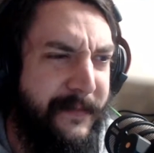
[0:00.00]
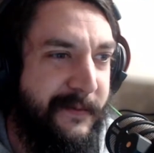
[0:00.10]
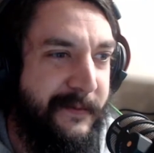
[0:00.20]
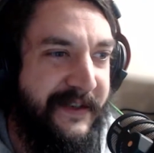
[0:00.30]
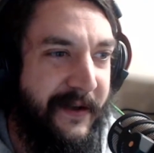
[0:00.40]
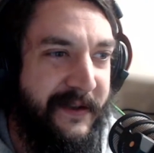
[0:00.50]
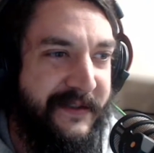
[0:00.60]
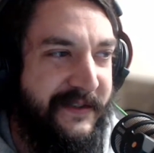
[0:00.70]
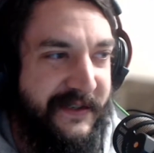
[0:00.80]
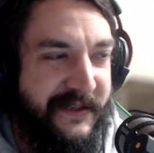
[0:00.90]
This was a
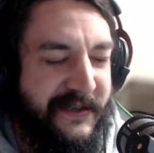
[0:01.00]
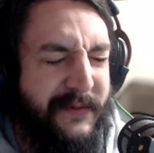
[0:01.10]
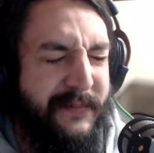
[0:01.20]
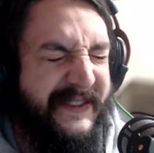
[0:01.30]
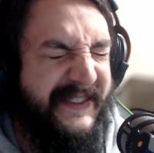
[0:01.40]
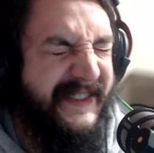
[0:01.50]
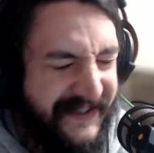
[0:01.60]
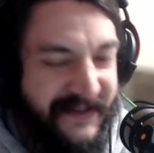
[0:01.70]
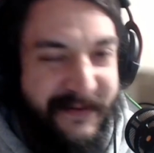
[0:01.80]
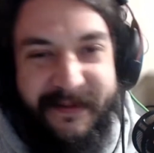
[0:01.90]

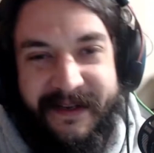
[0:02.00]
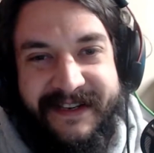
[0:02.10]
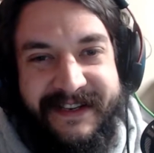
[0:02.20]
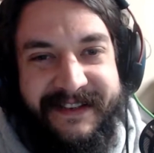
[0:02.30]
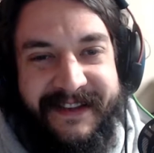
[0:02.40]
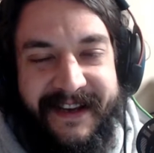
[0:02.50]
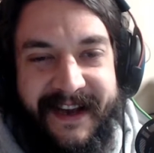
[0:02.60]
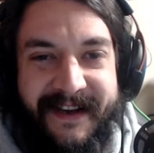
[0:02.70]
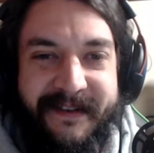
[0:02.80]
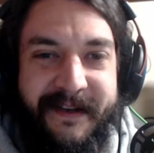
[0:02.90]
stupid idea that I
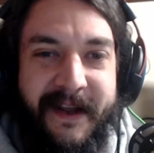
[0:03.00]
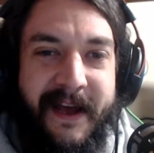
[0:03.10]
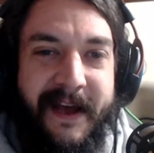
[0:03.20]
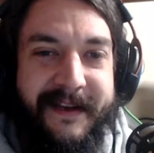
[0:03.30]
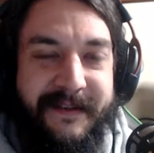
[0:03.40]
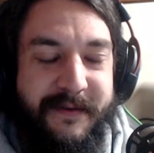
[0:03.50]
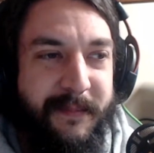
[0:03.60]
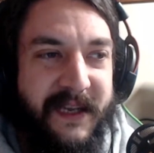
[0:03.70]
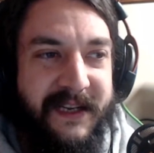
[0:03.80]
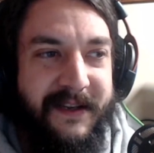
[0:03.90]
had. So
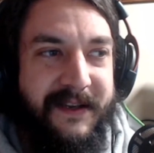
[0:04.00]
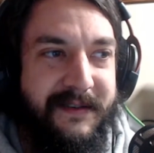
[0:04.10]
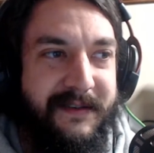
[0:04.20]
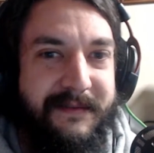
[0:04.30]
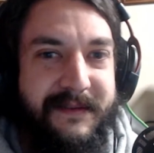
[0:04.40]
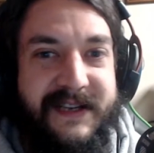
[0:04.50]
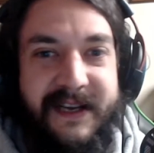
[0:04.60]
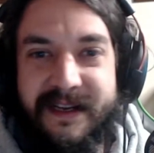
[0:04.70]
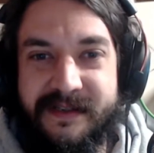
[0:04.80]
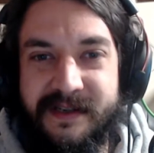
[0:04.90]
something like
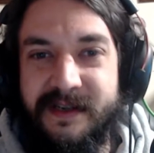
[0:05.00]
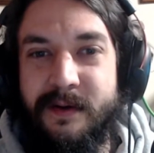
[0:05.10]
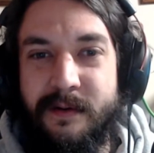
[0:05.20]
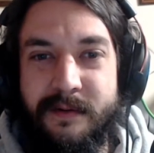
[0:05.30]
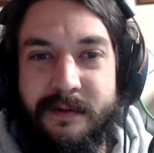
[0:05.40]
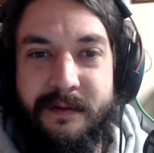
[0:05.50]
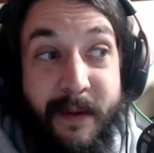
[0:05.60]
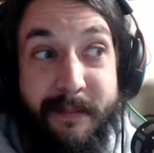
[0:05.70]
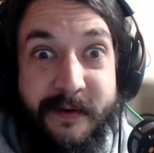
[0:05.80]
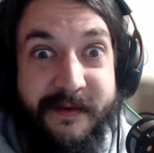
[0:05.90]
take it easy, or
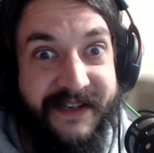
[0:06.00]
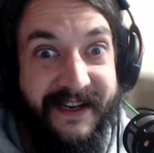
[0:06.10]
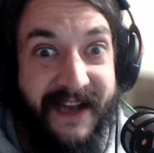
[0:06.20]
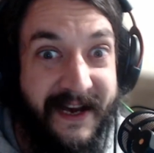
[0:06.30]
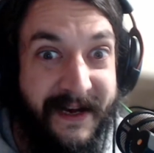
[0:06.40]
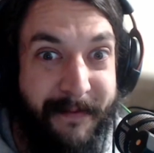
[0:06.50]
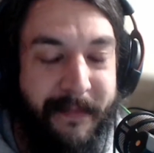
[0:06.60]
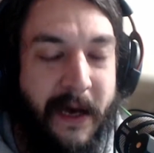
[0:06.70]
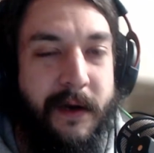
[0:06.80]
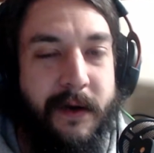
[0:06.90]
remember, stay calm,
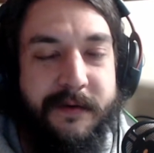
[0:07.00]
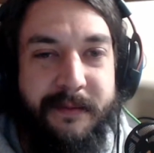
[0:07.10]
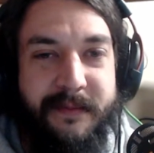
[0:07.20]
or